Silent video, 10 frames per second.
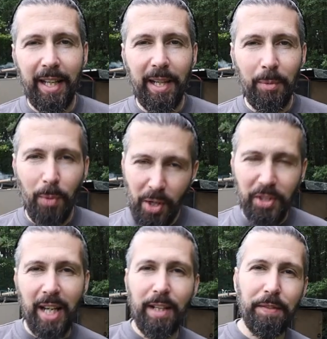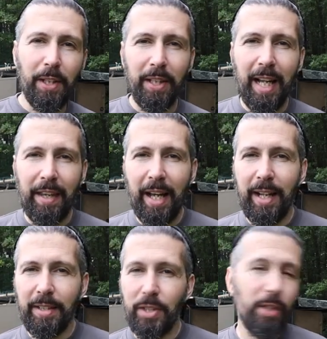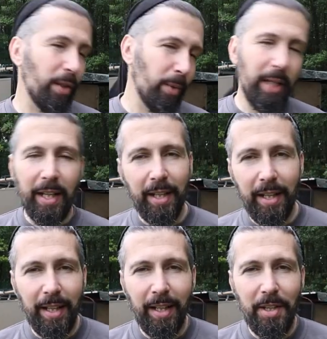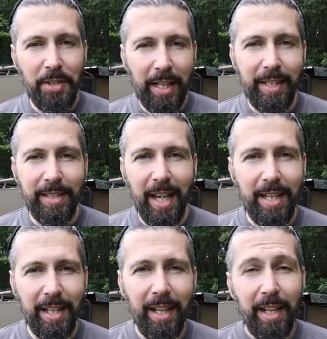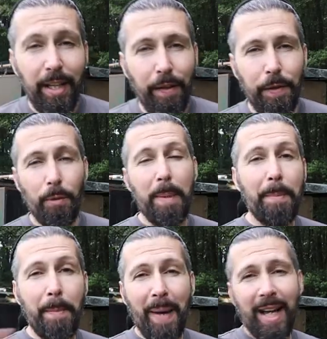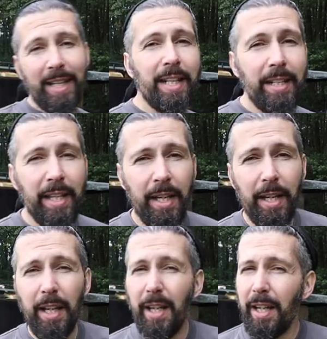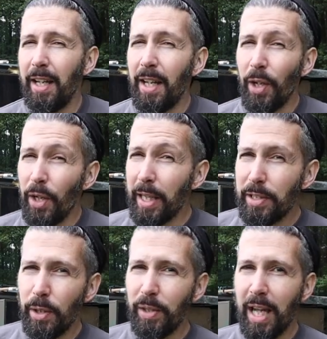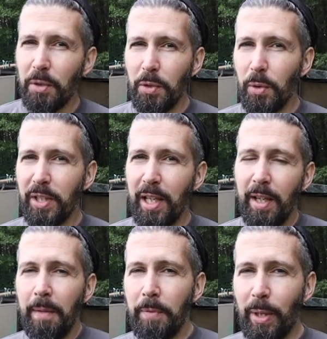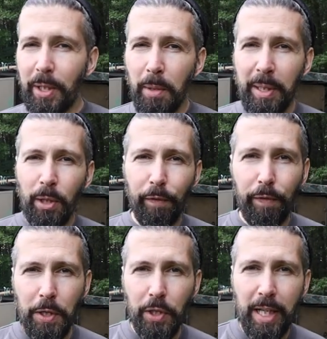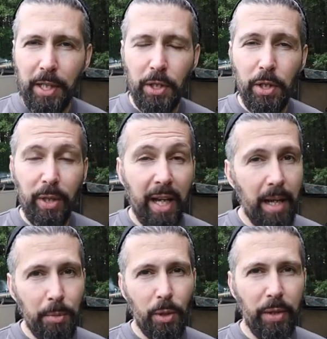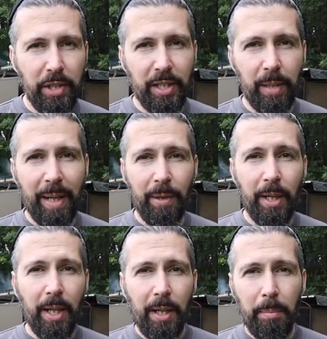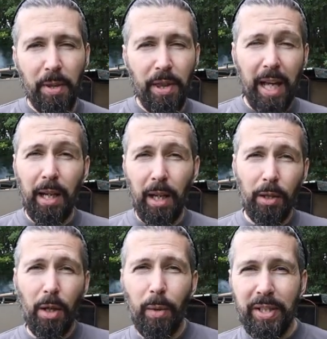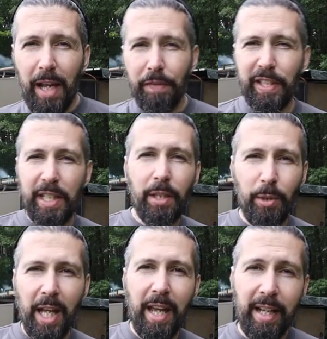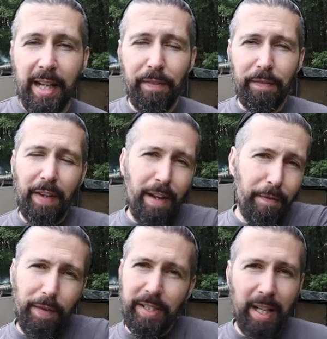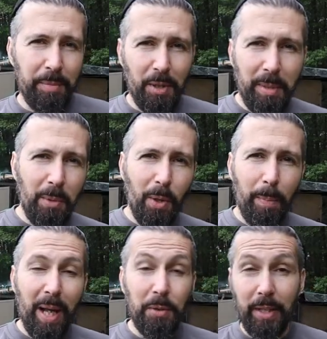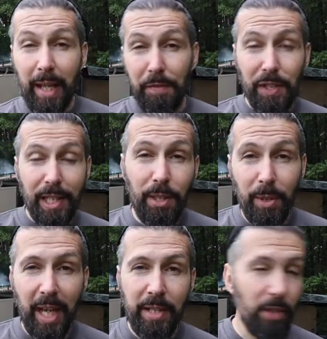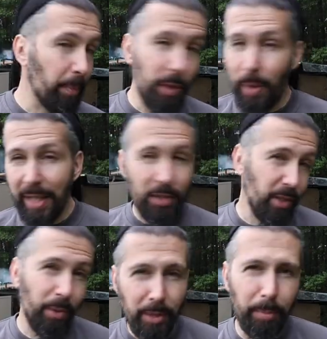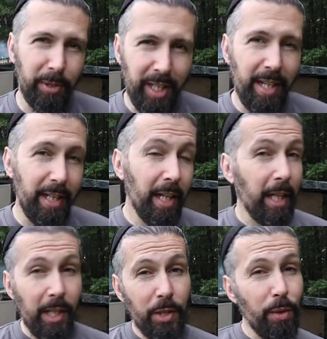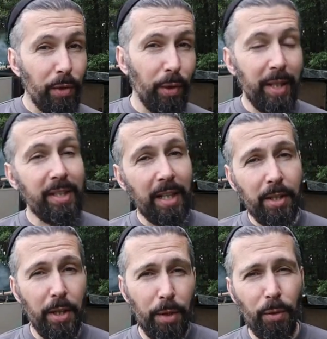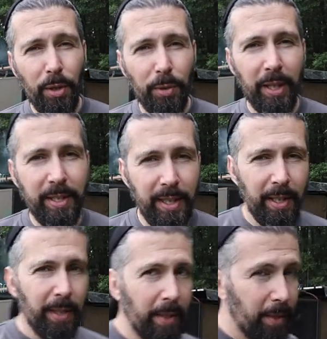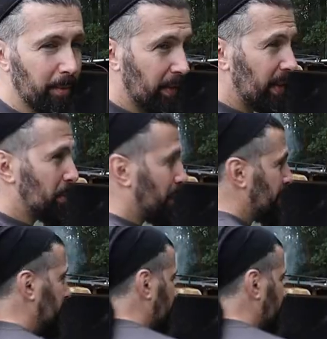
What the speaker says: It was kind of done like that to do a second take. If you remember back in the early 2000s, was it? You had a company called French Connection UK. I'm sure they're still about. But their logo was FC UK. And every time somebody walked past with an FC UK top, you had to do a double take because you thought it said another rude word. Well, this one